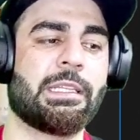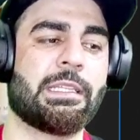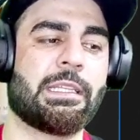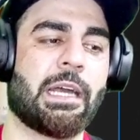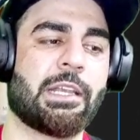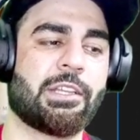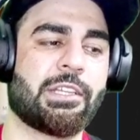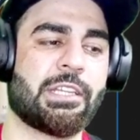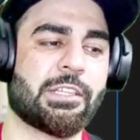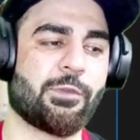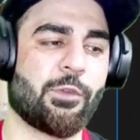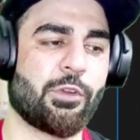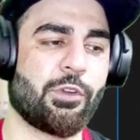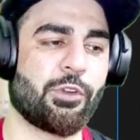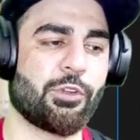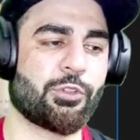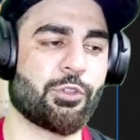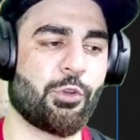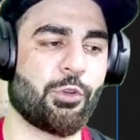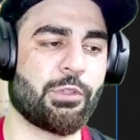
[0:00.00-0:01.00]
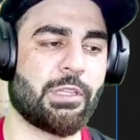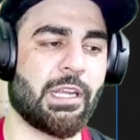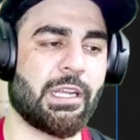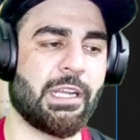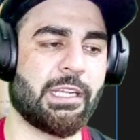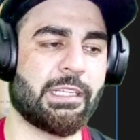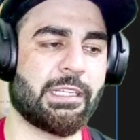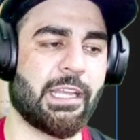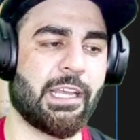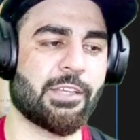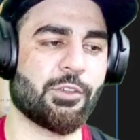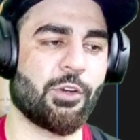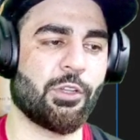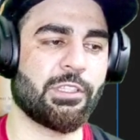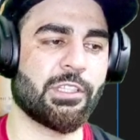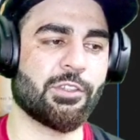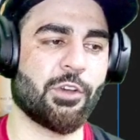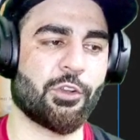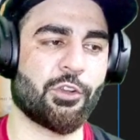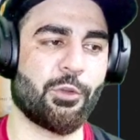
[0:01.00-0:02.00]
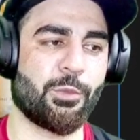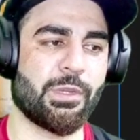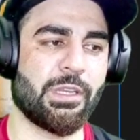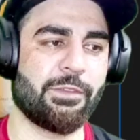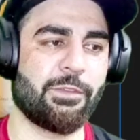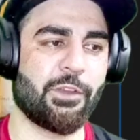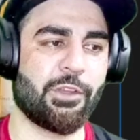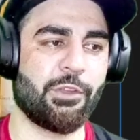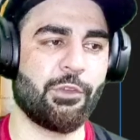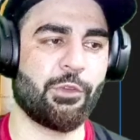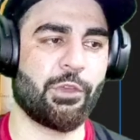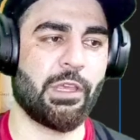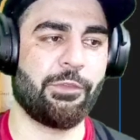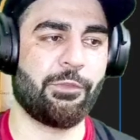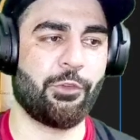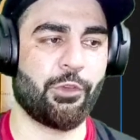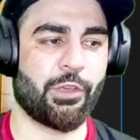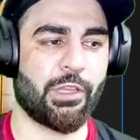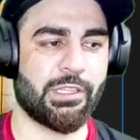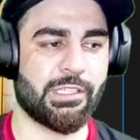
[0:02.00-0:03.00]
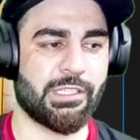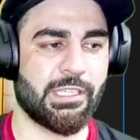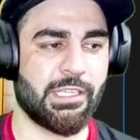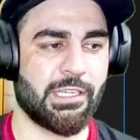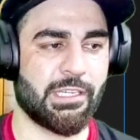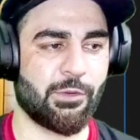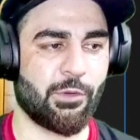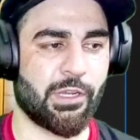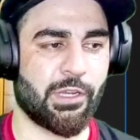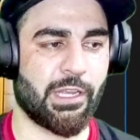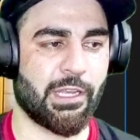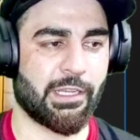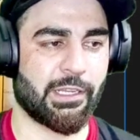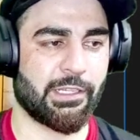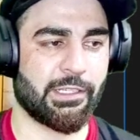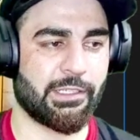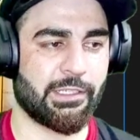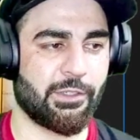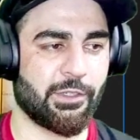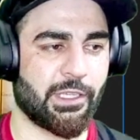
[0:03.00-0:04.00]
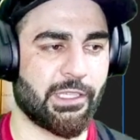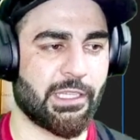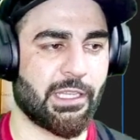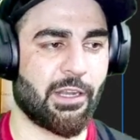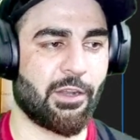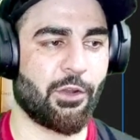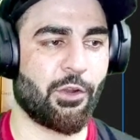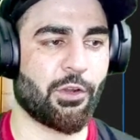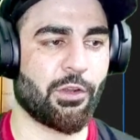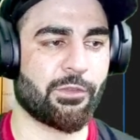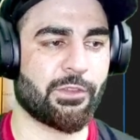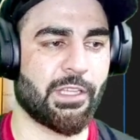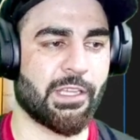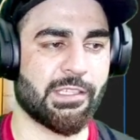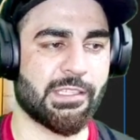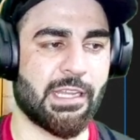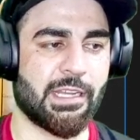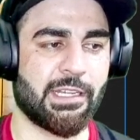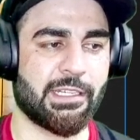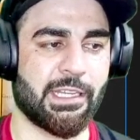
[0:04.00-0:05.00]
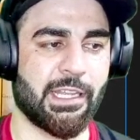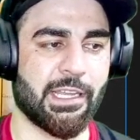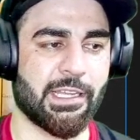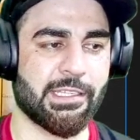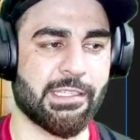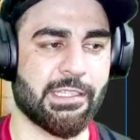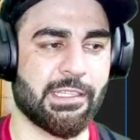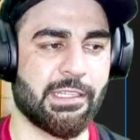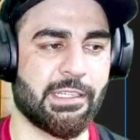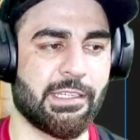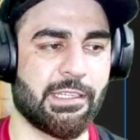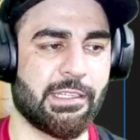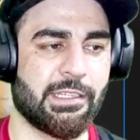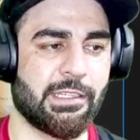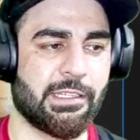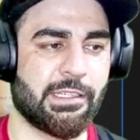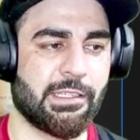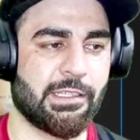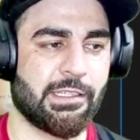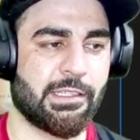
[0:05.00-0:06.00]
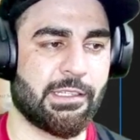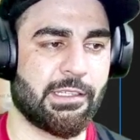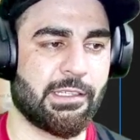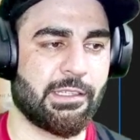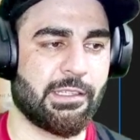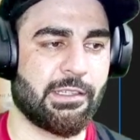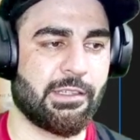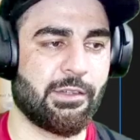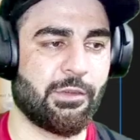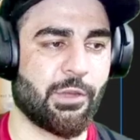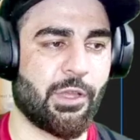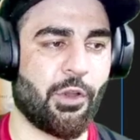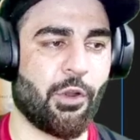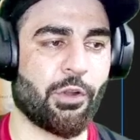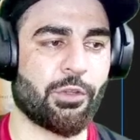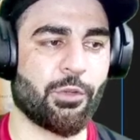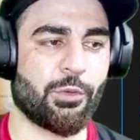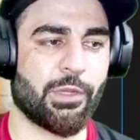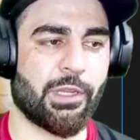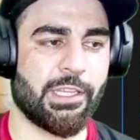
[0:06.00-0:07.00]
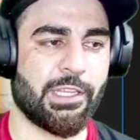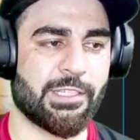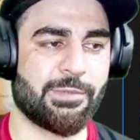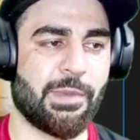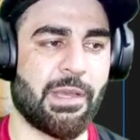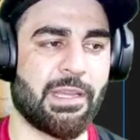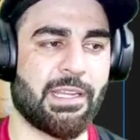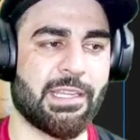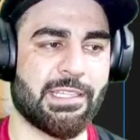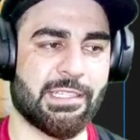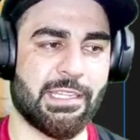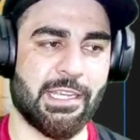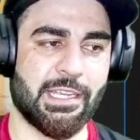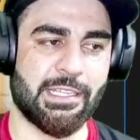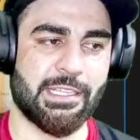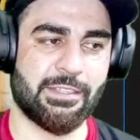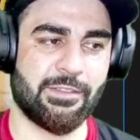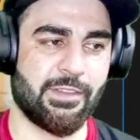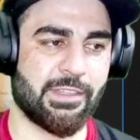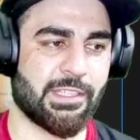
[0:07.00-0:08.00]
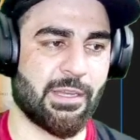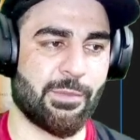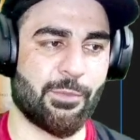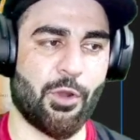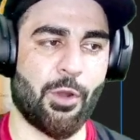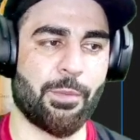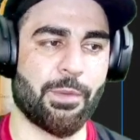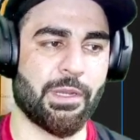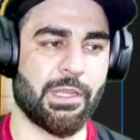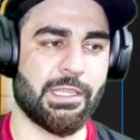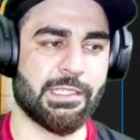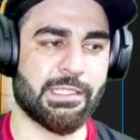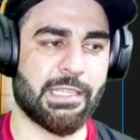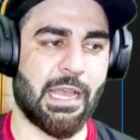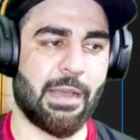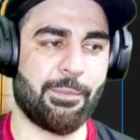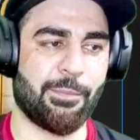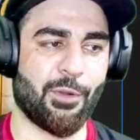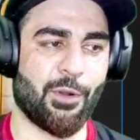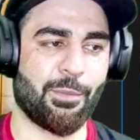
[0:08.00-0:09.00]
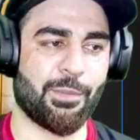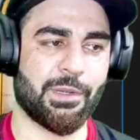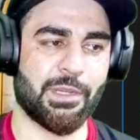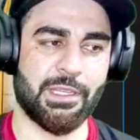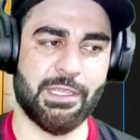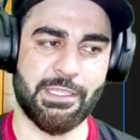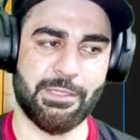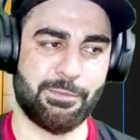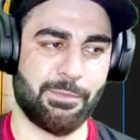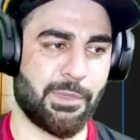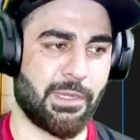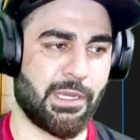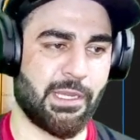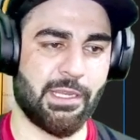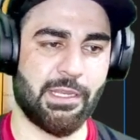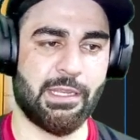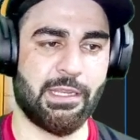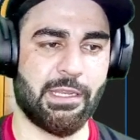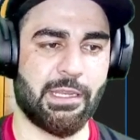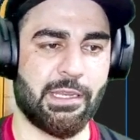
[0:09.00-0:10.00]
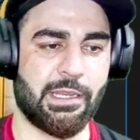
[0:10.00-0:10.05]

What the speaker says: I just wanted to show you that it takes all these arguments. If you can see it over here, okay, there are a lot of things that it takes. Okay, auto range, manage text, whisker properties, cap properties, mean.